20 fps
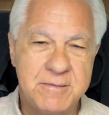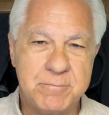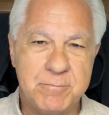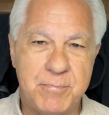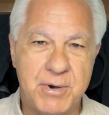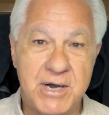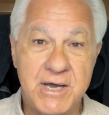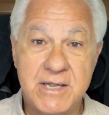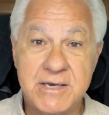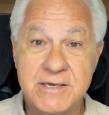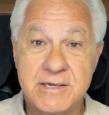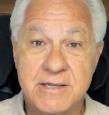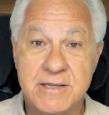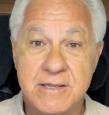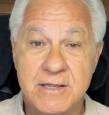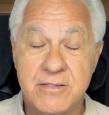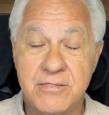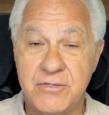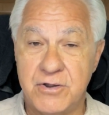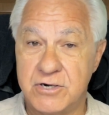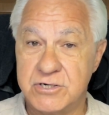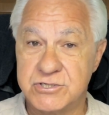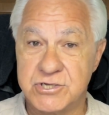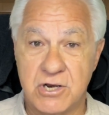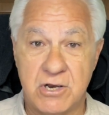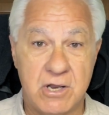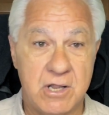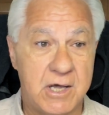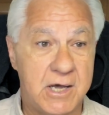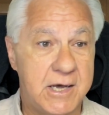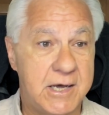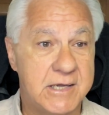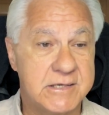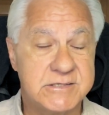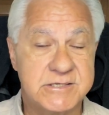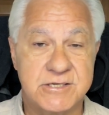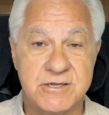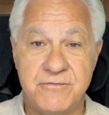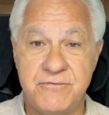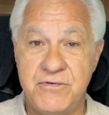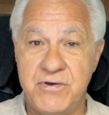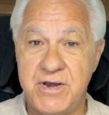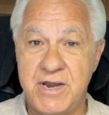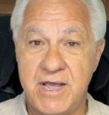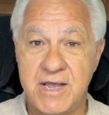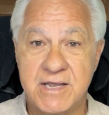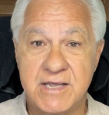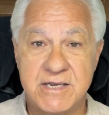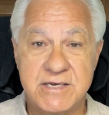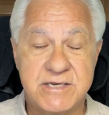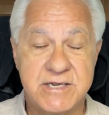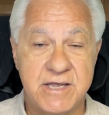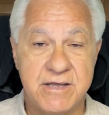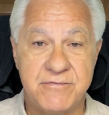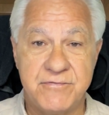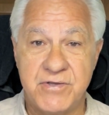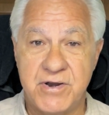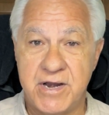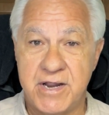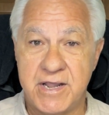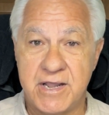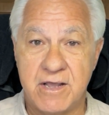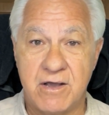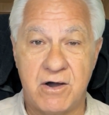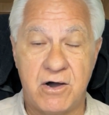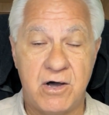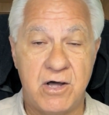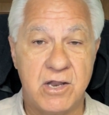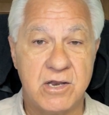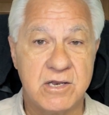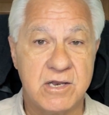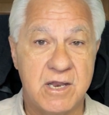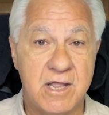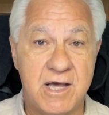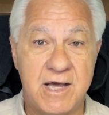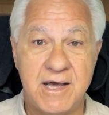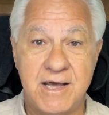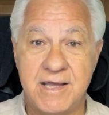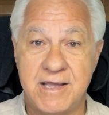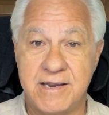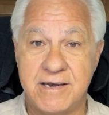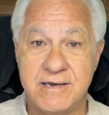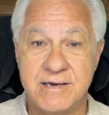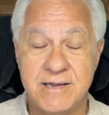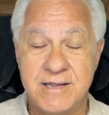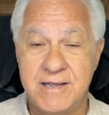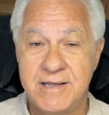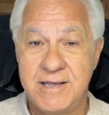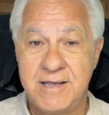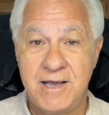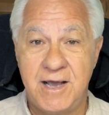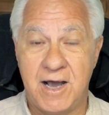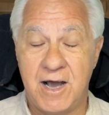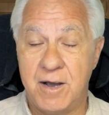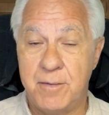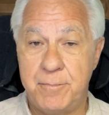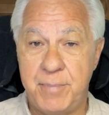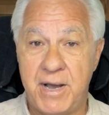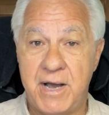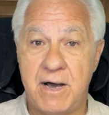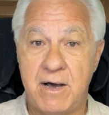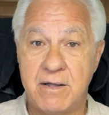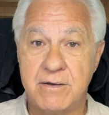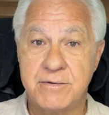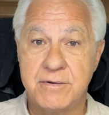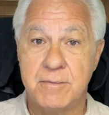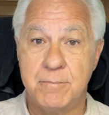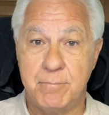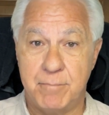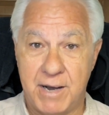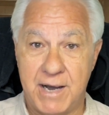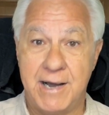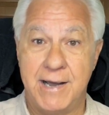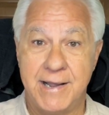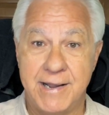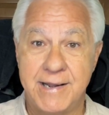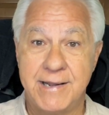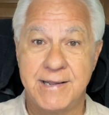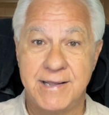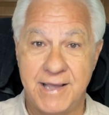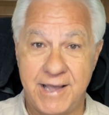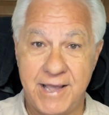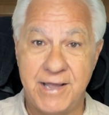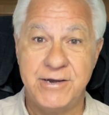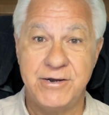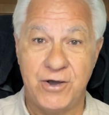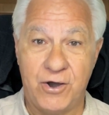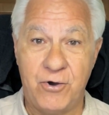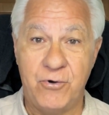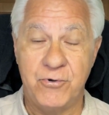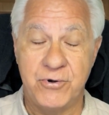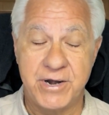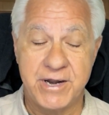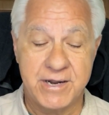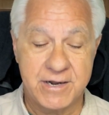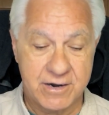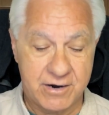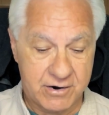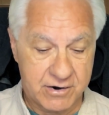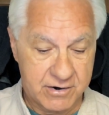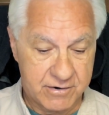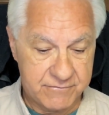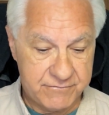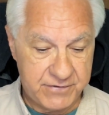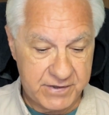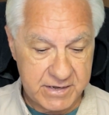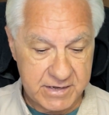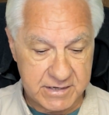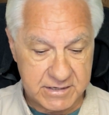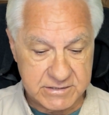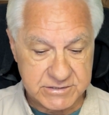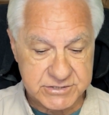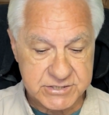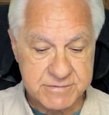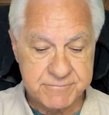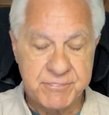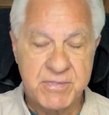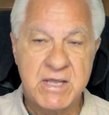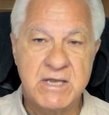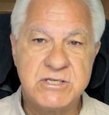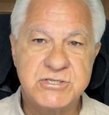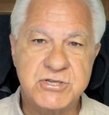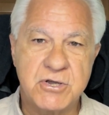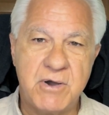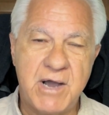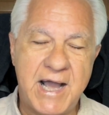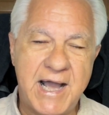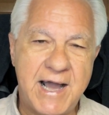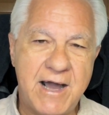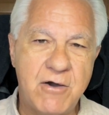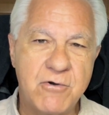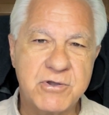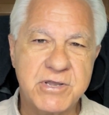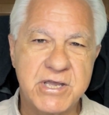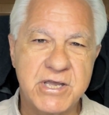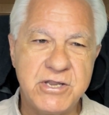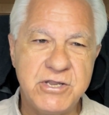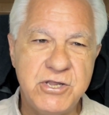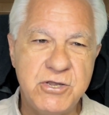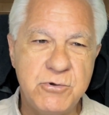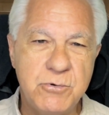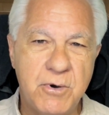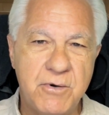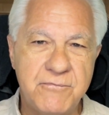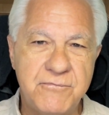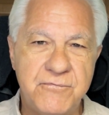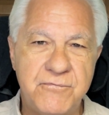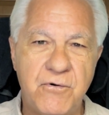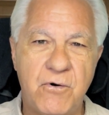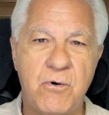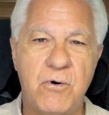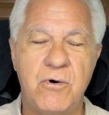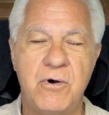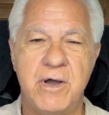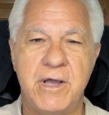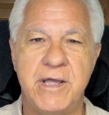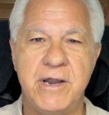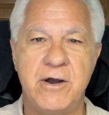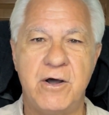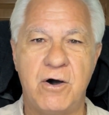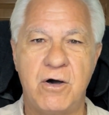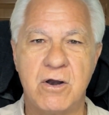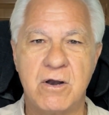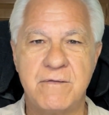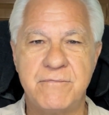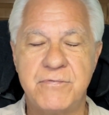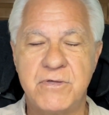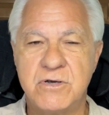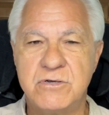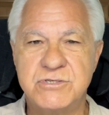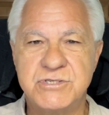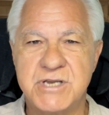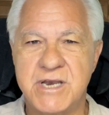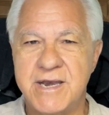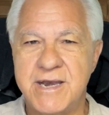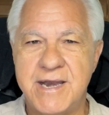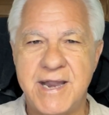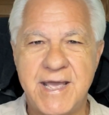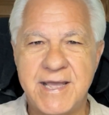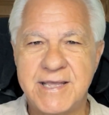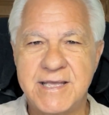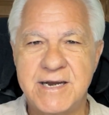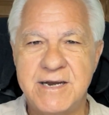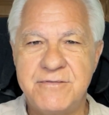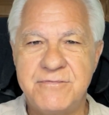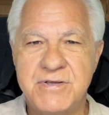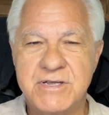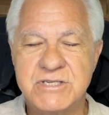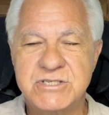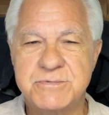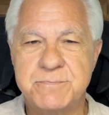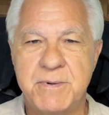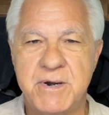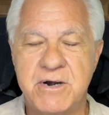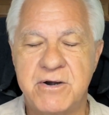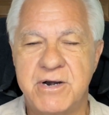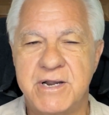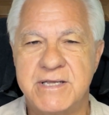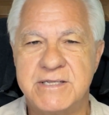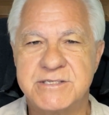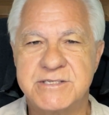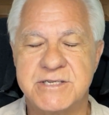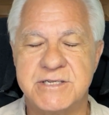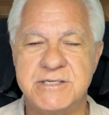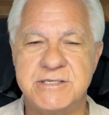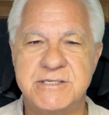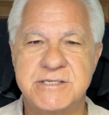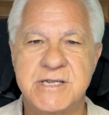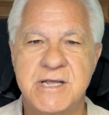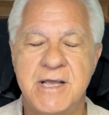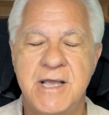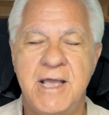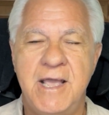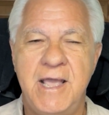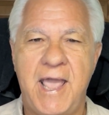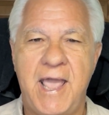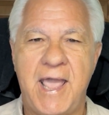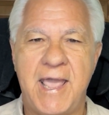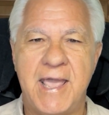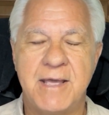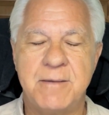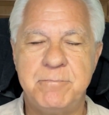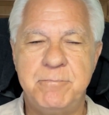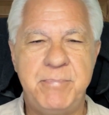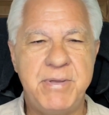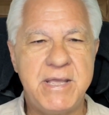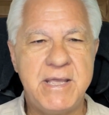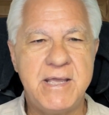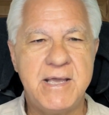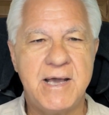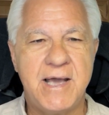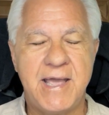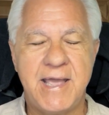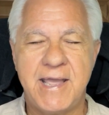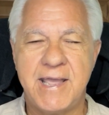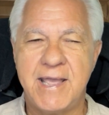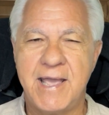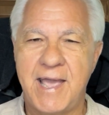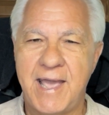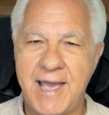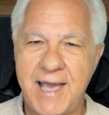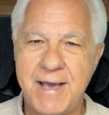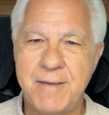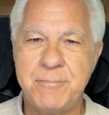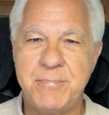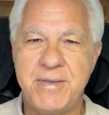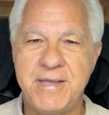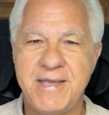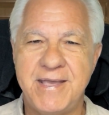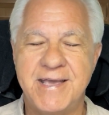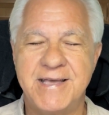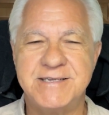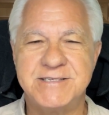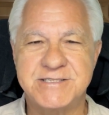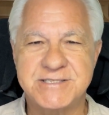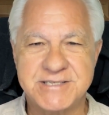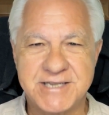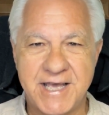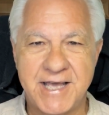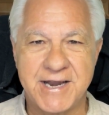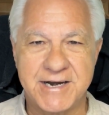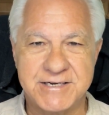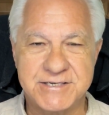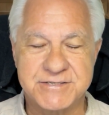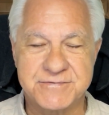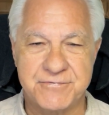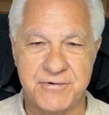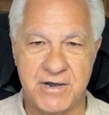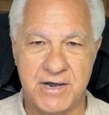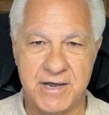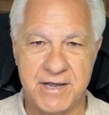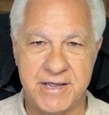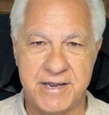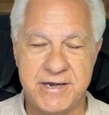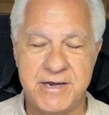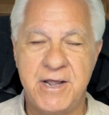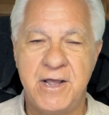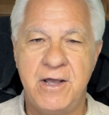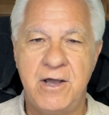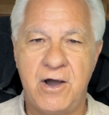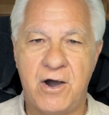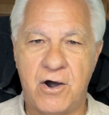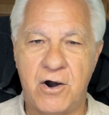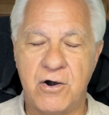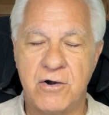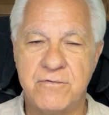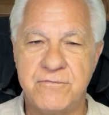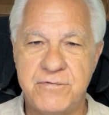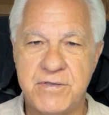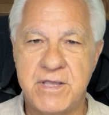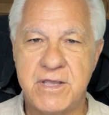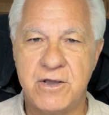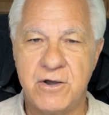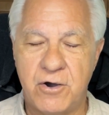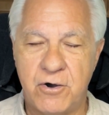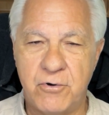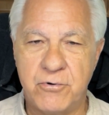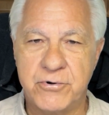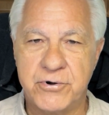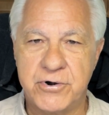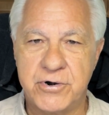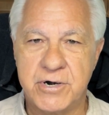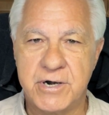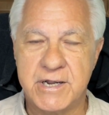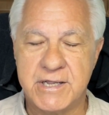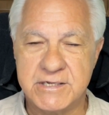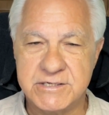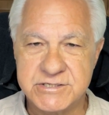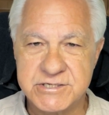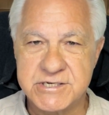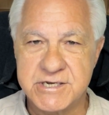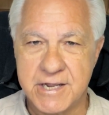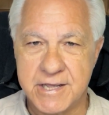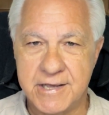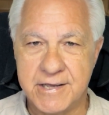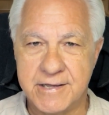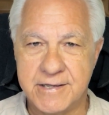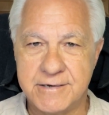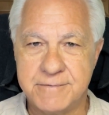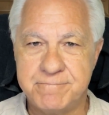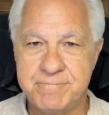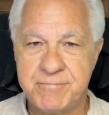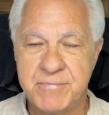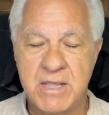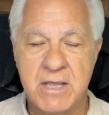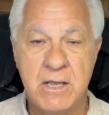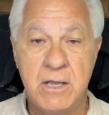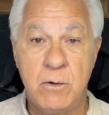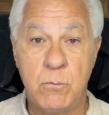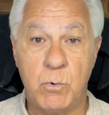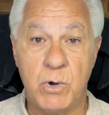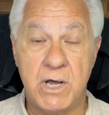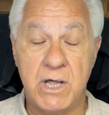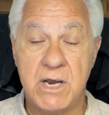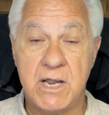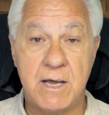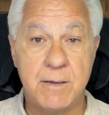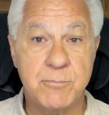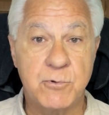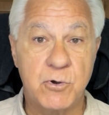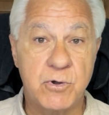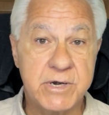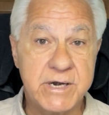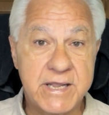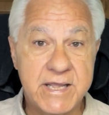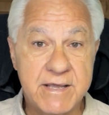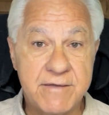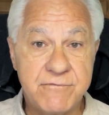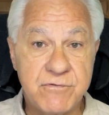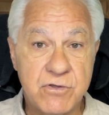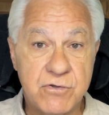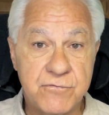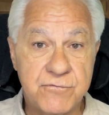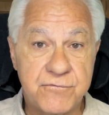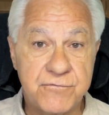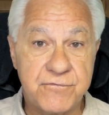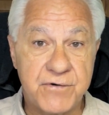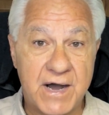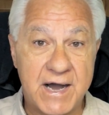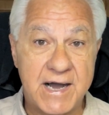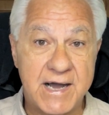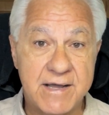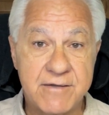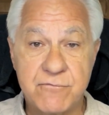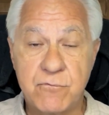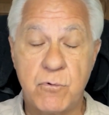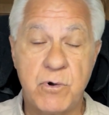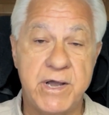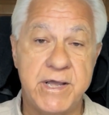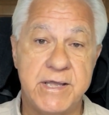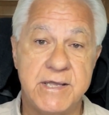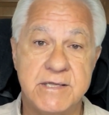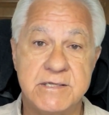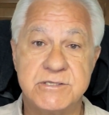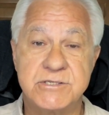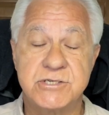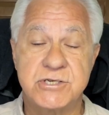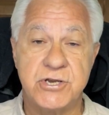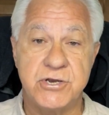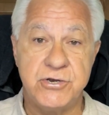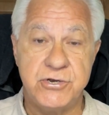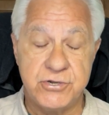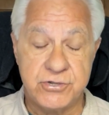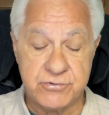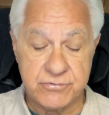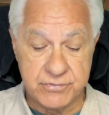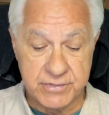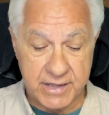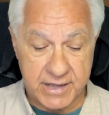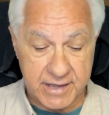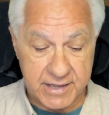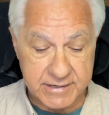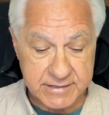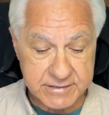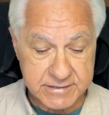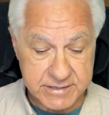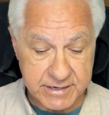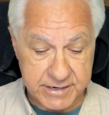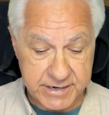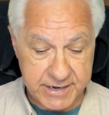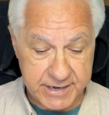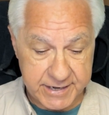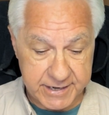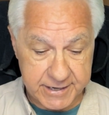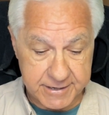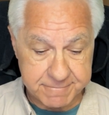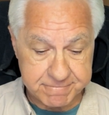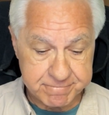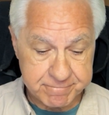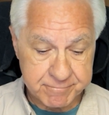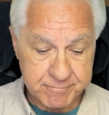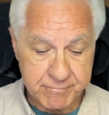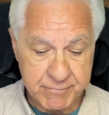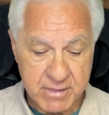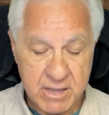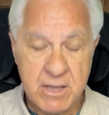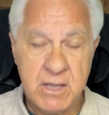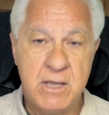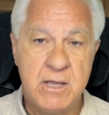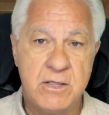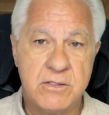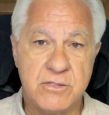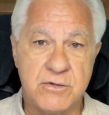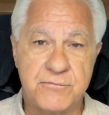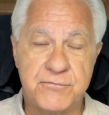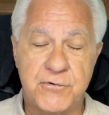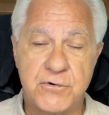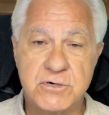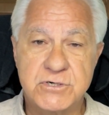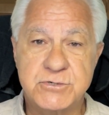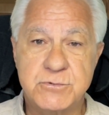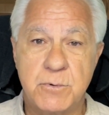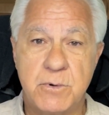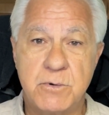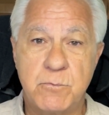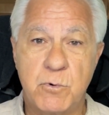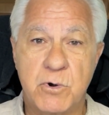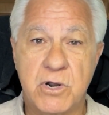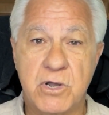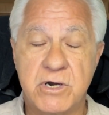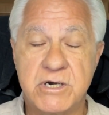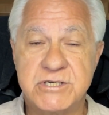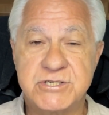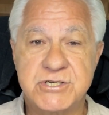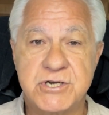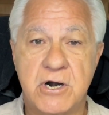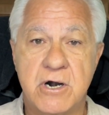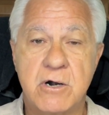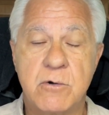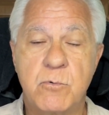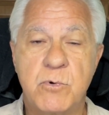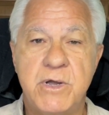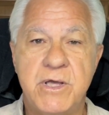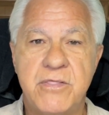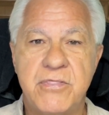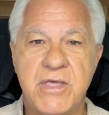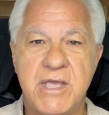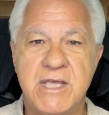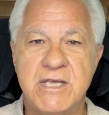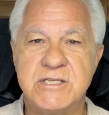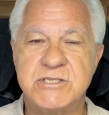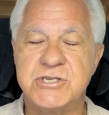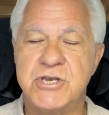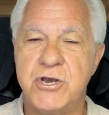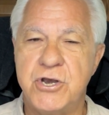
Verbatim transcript: but there's lots of negativity online about buying and owning RVs. So how can you avoid all of those negative experiences and be a happy and satisfied RV owner instead? Well, I'm going to give you 5 ways to do that today. The first one we're going to start with is